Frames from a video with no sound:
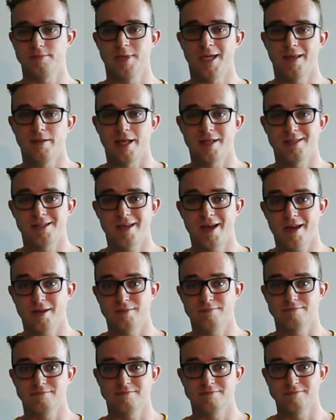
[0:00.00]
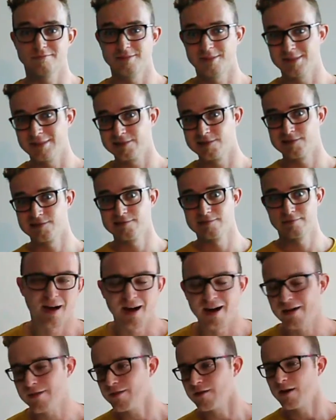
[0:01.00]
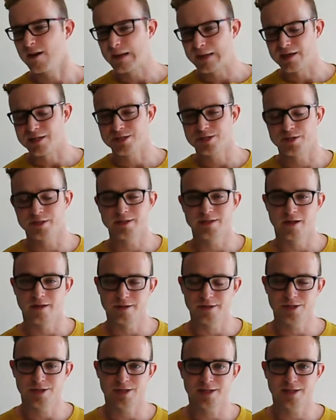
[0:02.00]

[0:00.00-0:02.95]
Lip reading: And that's that. I thought I should acknowledge